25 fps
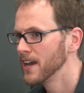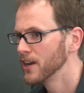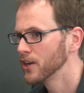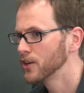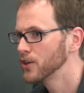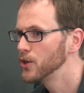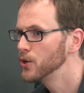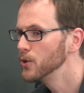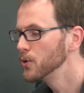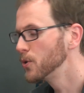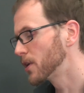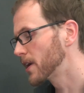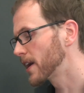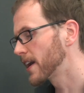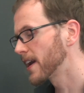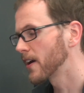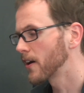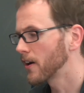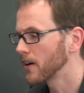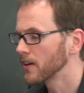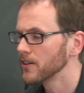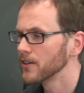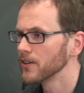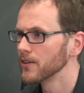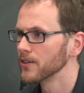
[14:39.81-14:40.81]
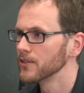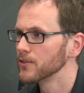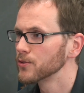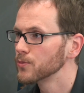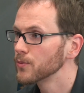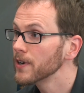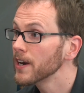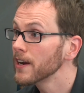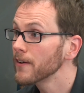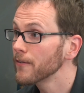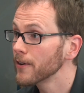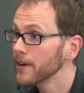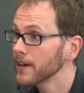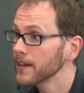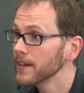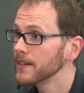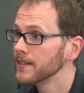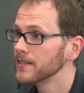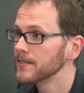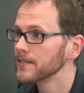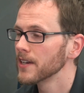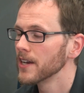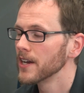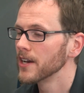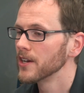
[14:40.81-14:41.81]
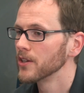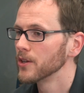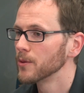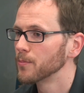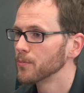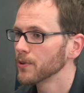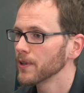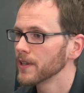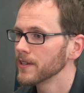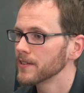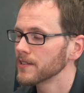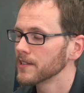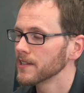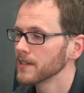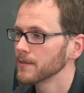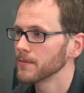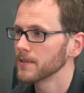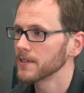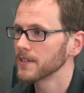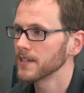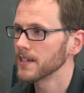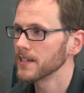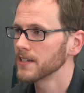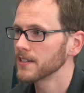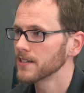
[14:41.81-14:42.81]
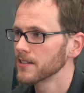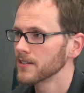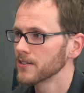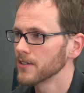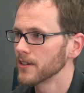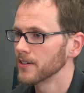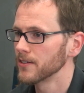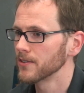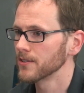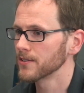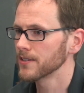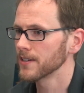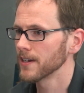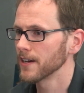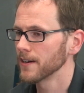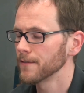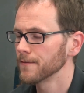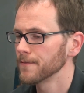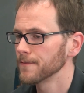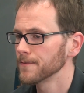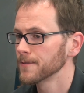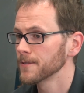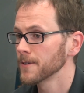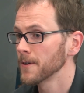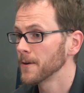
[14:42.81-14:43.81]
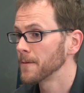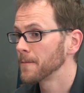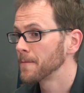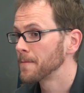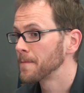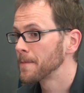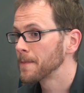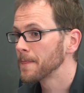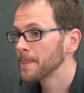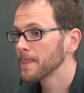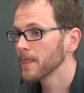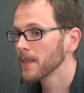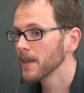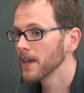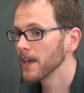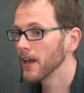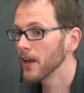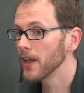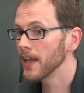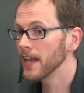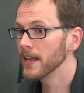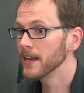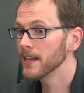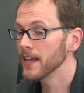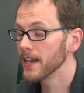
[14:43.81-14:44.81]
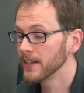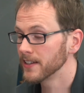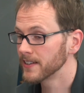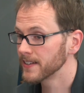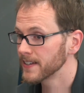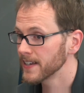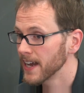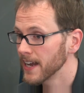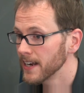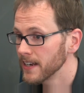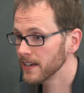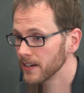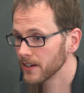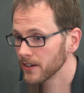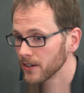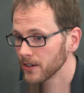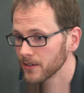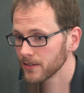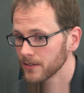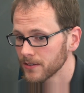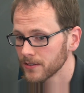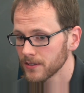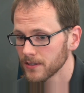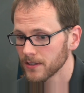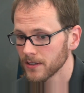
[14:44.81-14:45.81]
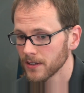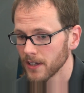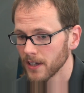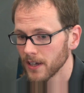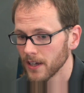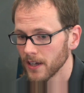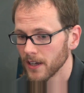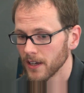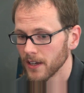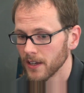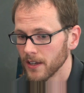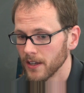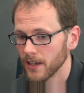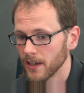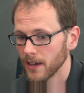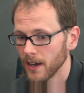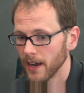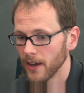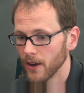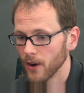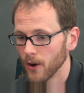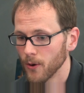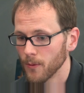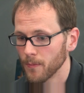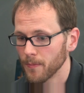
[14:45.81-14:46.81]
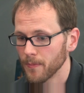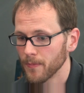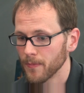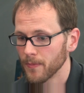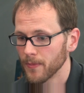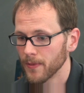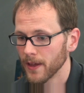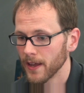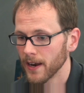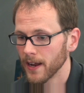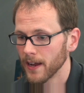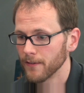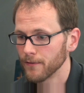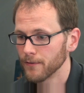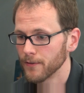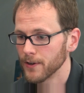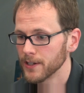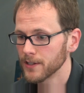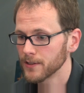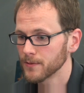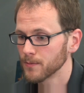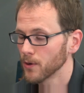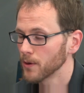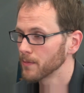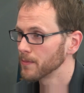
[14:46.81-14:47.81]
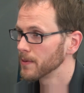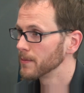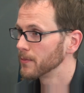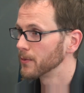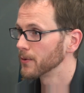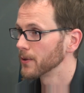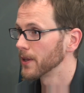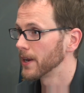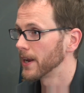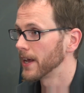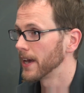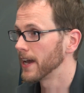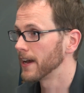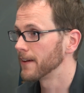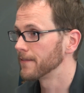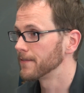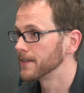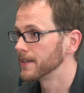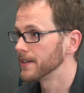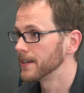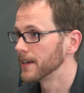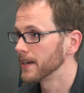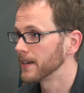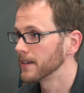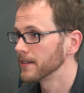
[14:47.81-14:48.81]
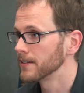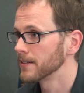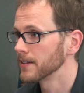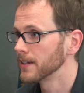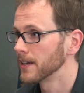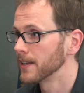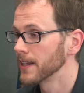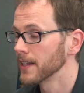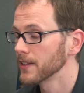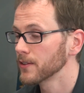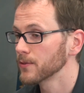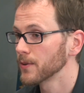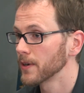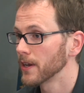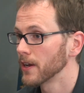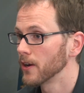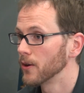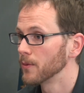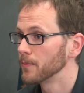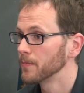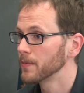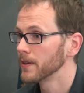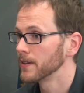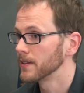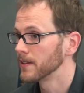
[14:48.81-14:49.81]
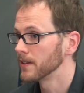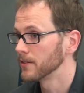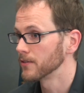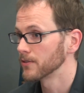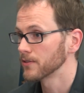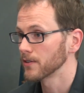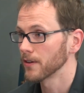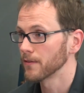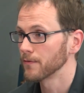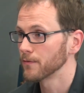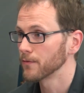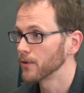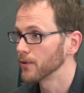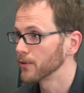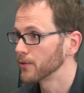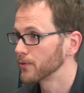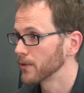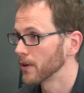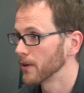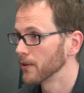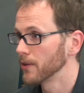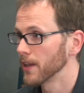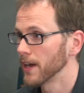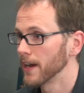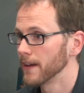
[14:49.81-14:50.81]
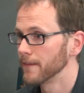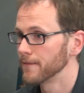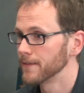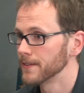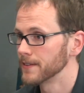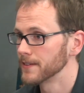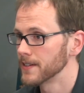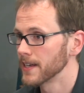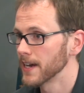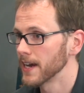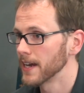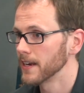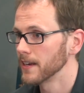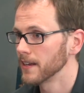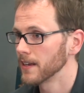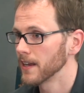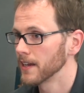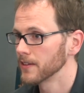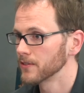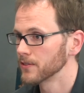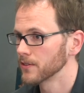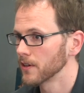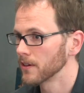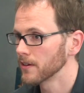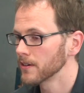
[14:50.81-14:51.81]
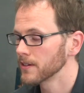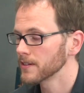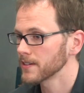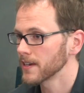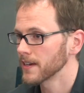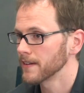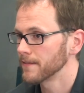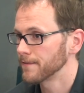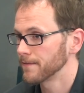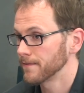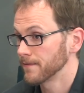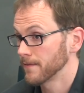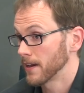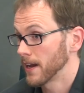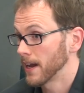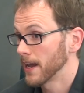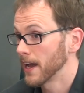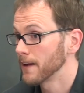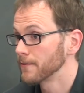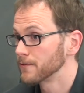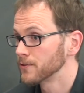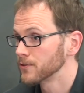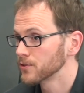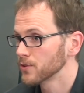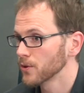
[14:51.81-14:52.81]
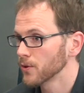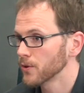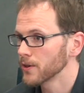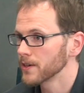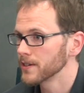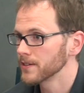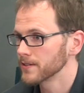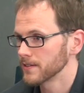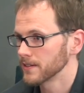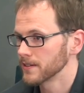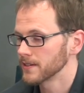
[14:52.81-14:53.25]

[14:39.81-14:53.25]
cool characters. Whatever it is, you're placing limitations on yourself. So in, in ten years, I hope that I reached more people than I have today. And that's what I hope continues to unfold throughout life, is that as long as I I have stories to